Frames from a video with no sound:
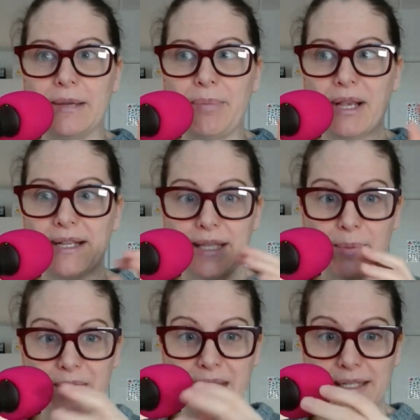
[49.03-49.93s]
picks
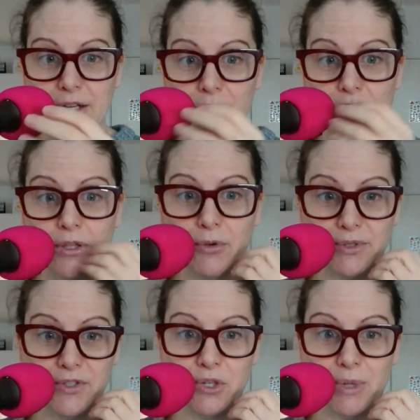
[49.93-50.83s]
up things that are
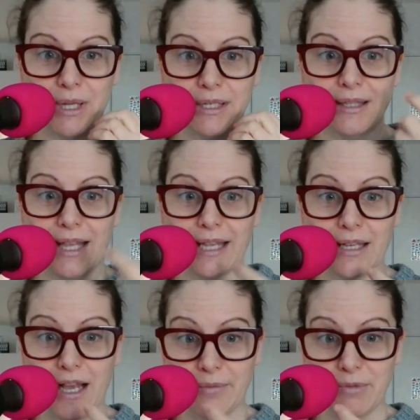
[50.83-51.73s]
close to it. Like
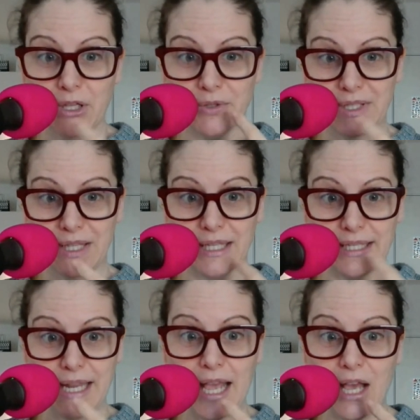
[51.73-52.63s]
I'm close to this
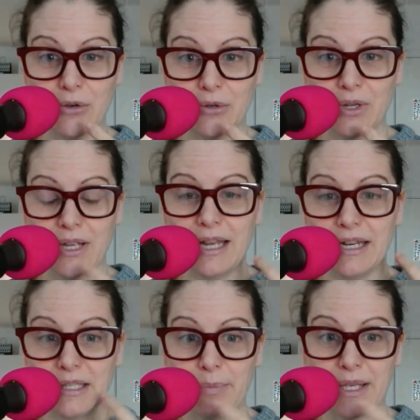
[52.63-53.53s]
now, and
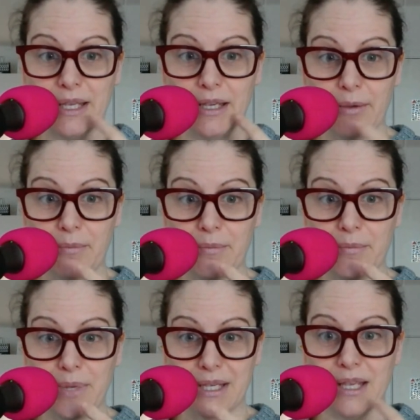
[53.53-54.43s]
it's picking up
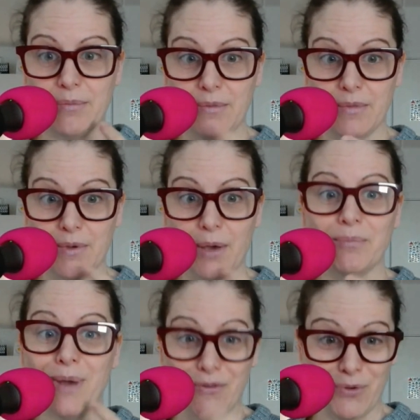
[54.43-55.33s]

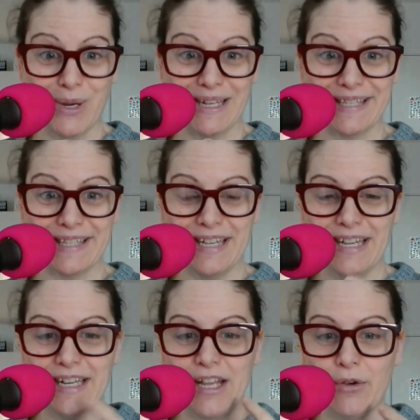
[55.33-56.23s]
my voice.
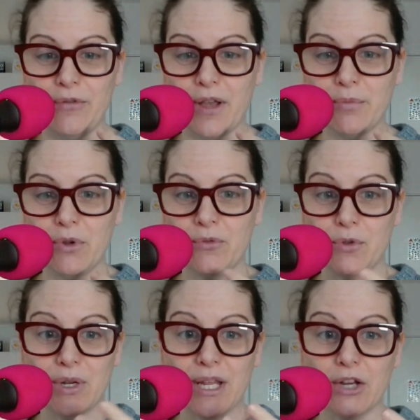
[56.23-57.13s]
Now, if I move, you
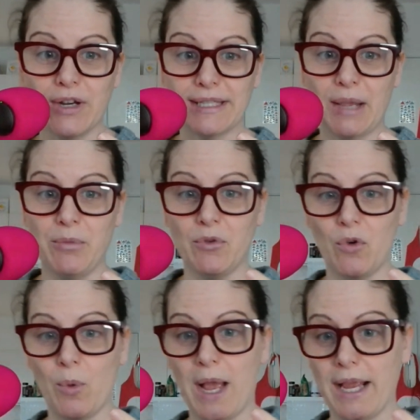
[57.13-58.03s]
can hear as I move
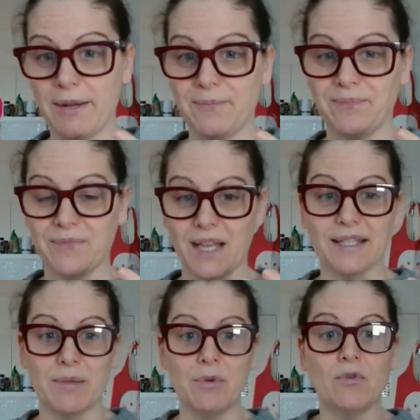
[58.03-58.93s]
away. As
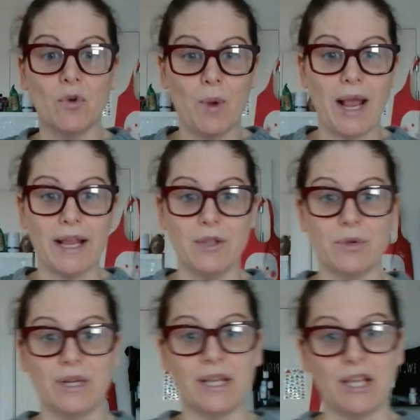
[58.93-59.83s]
I move away, you
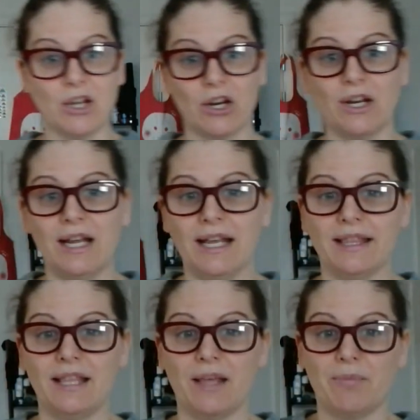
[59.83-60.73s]
can hear
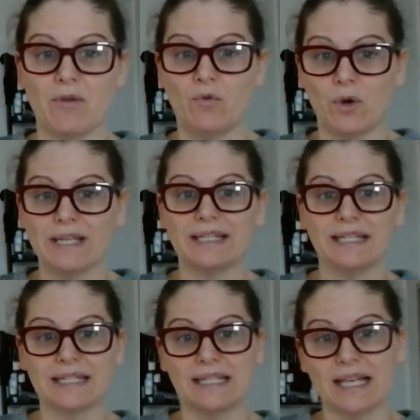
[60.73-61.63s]
that my voice
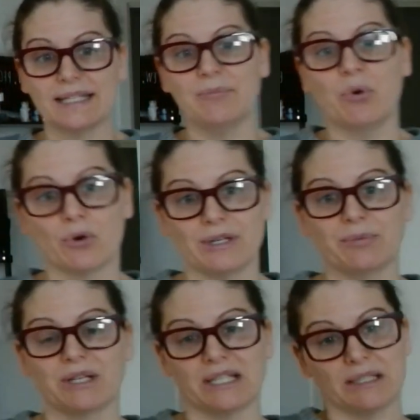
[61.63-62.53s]
is less important
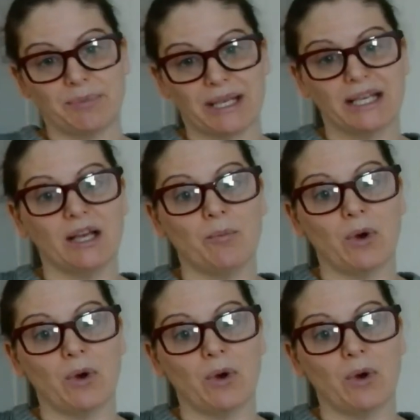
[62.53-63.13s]
because it's picking up